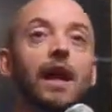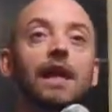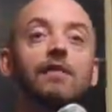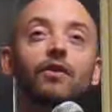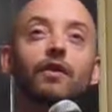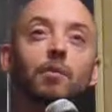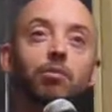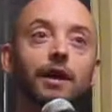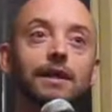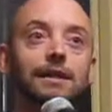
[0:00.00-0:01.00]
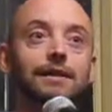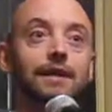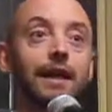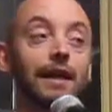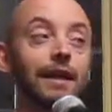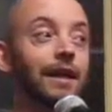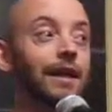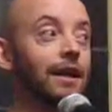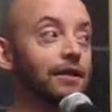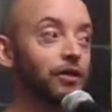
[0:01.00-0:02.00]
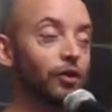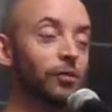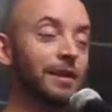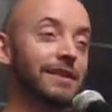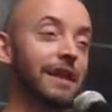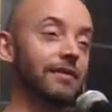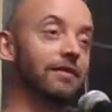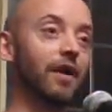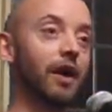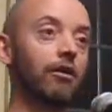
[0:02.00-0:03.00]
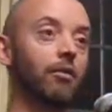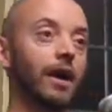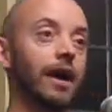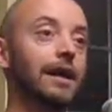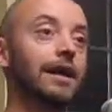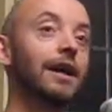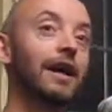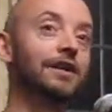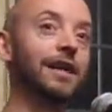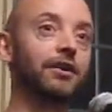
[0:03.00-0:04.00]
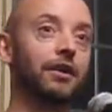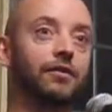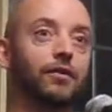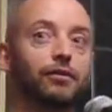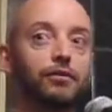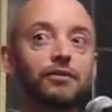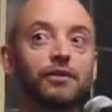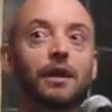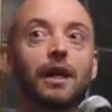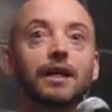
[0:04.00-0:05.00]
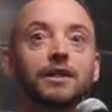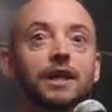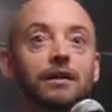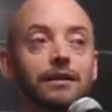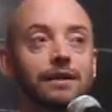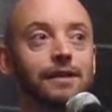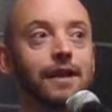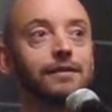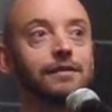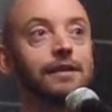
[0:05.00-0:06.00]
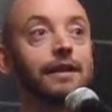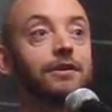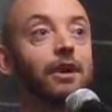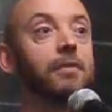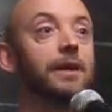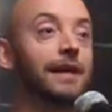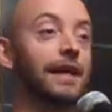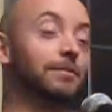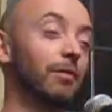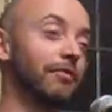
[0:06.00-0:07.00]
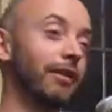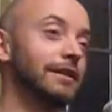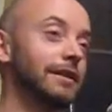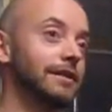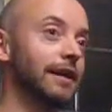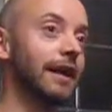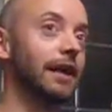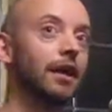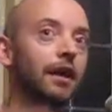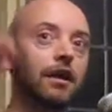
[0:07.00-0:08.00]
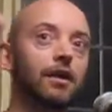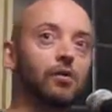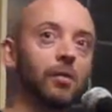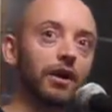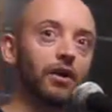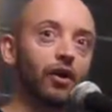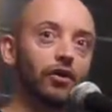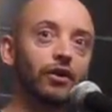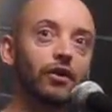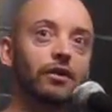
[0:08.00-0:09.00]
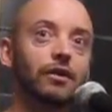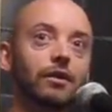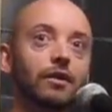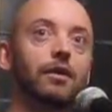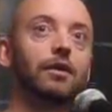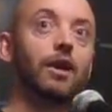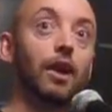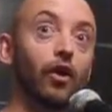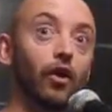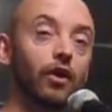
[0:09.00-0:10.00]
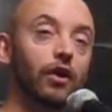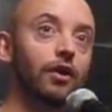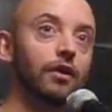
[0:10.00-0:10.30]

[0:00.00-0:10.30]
Even on the brightest day, a storm is never far away, a shadow falls, a chill descends, in the time it takes my friend to say, oh my god, look.